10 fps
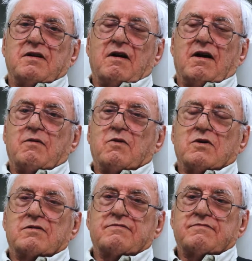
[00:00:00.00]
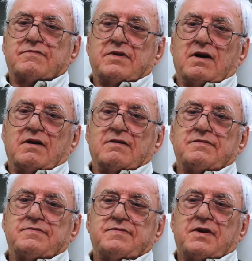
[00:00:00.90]
and I worked
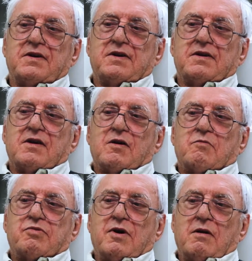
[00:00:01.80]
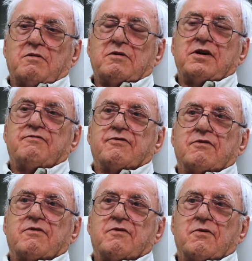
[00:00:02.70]
probably
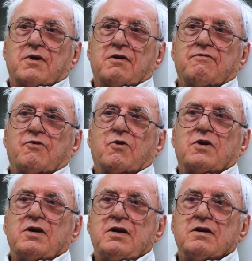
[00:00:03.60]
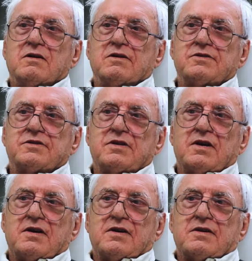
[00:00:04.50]
for 3 or 4 years
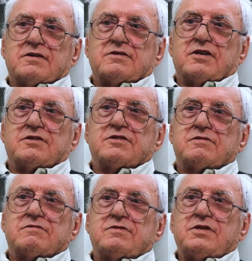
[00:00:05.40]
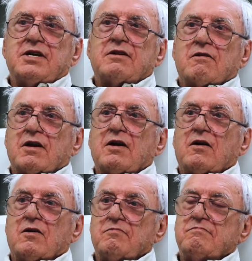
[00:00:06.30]
just tinkering
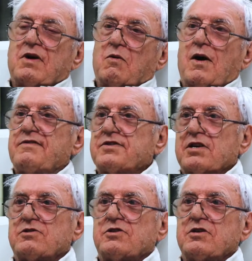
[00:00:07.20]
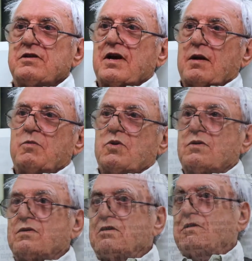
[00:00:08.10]
on my wife's kitchen
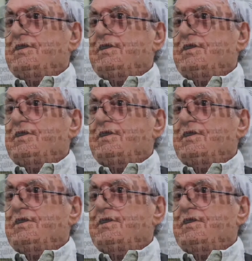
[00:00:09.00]
table or